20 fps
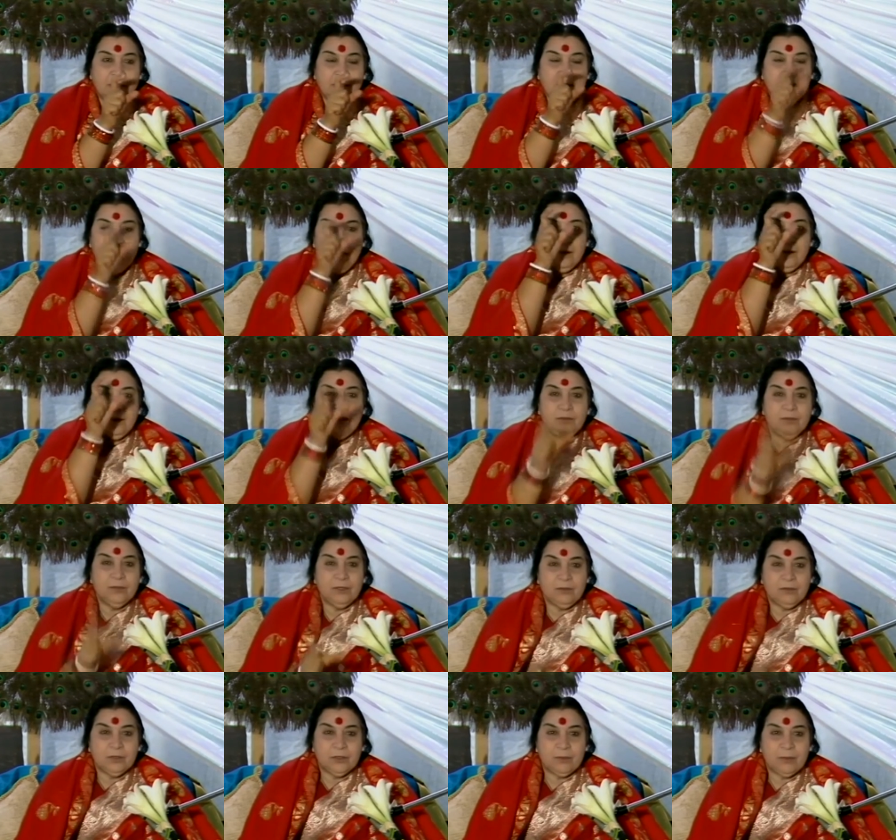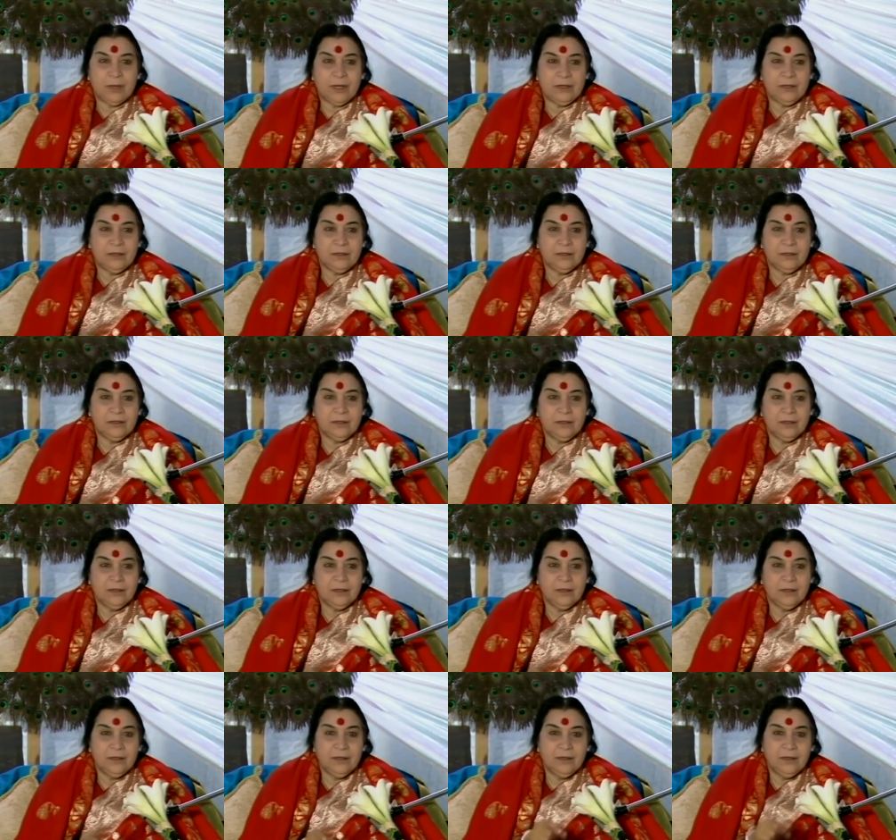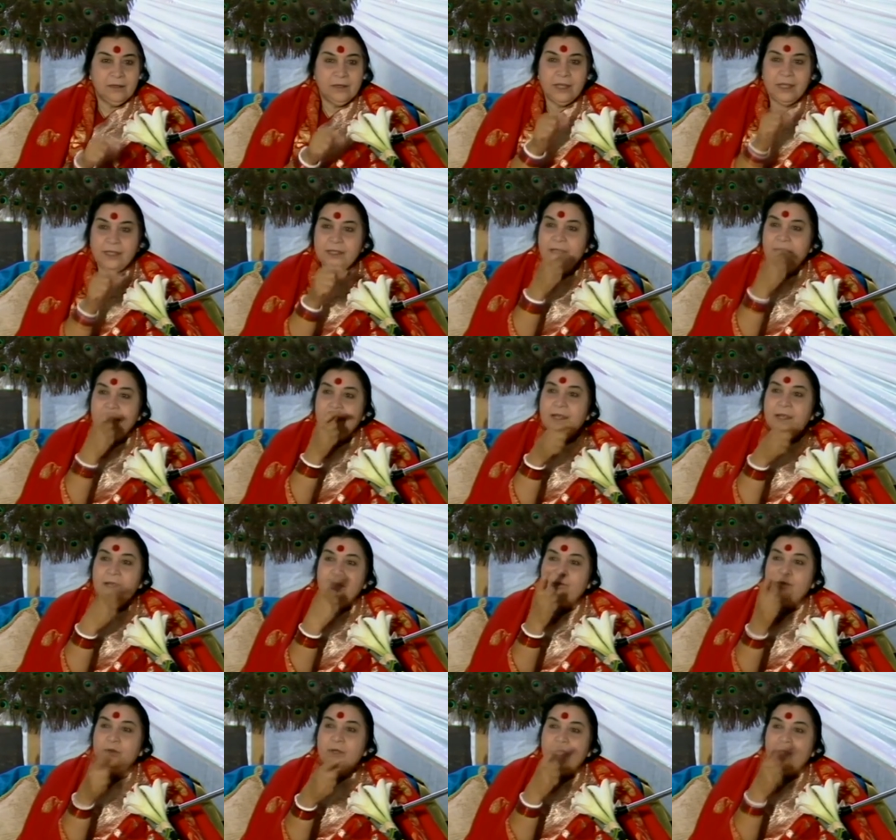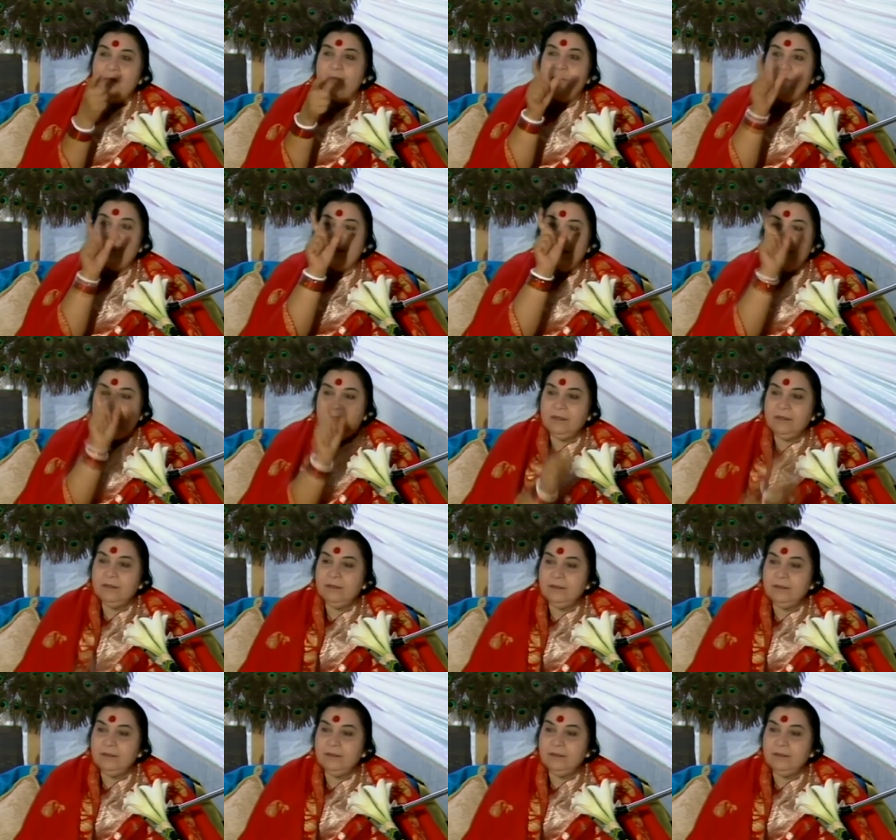Then this much was spent. Like that I wrote every day.